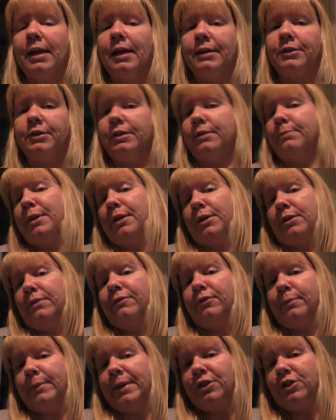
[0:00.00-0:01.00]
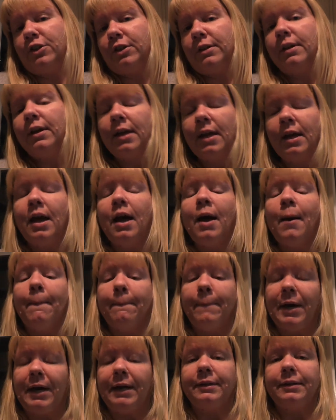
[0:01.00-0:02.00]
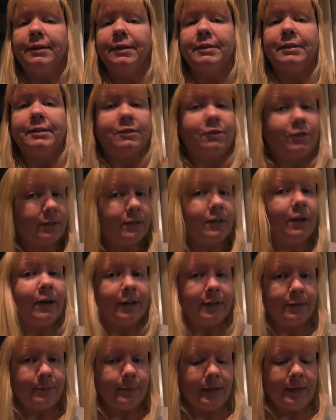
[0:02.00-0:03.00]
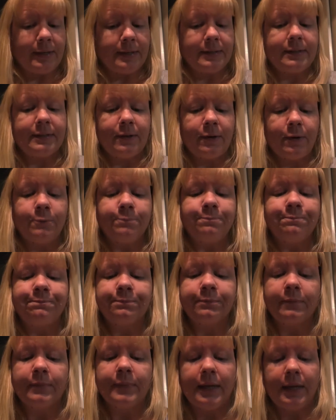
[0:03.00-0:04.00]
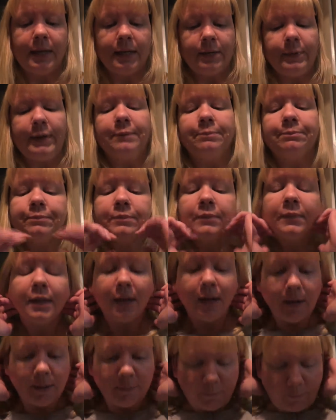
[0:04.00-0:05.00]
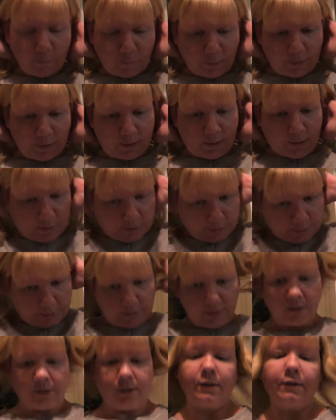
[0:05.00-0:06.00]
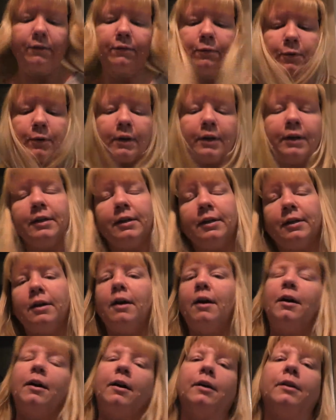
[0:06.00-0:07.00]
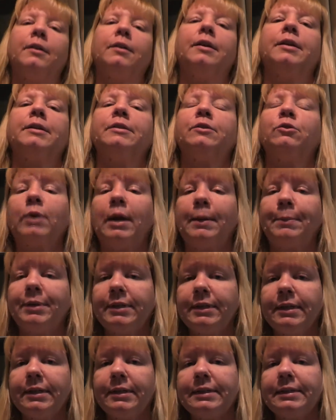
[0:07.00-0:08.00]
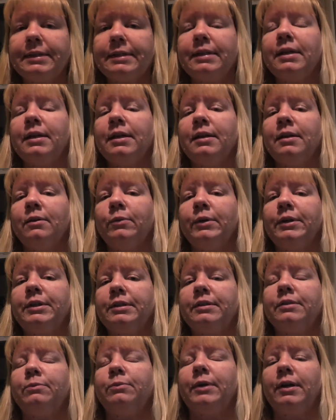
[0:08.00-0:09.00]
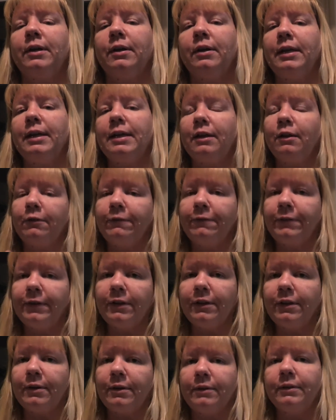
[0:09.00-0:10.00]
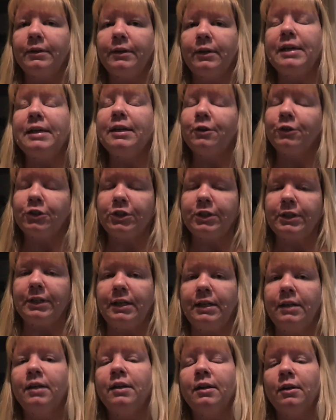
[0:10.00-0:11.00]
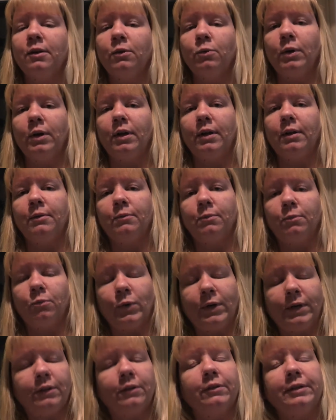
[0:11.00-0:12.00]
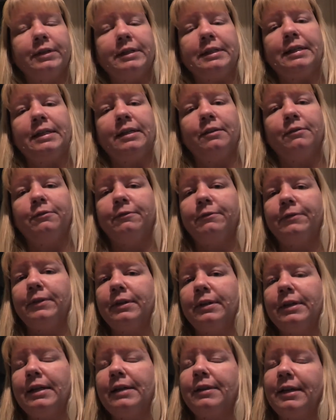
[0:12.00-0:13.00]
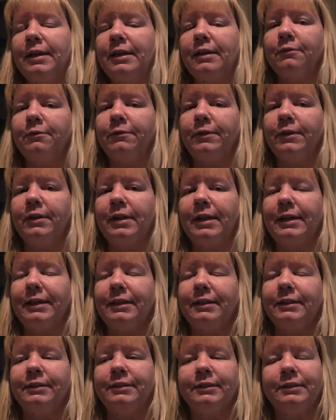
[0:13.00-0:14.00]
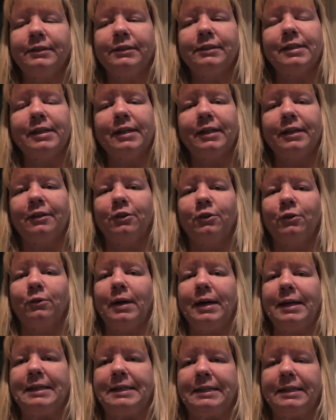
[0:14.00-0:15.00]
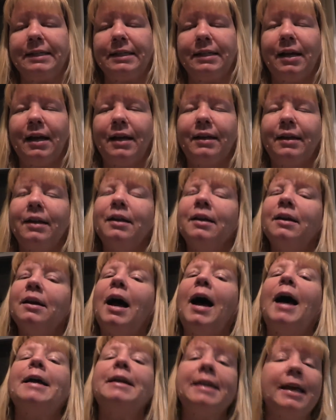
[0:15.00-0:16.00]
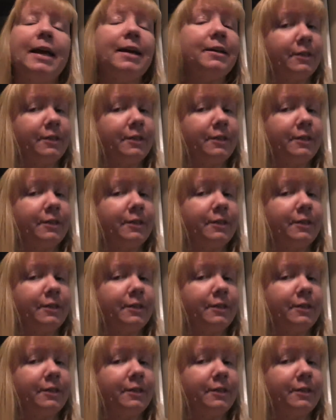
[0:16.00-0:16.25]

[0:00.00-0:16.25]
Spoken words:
just better information. But this is just our experience. So anyway, what the doctor's going to look for is crepitus, which is where he or she will wiggle the knee and feel it, and they can feel it's like a grinding. I can't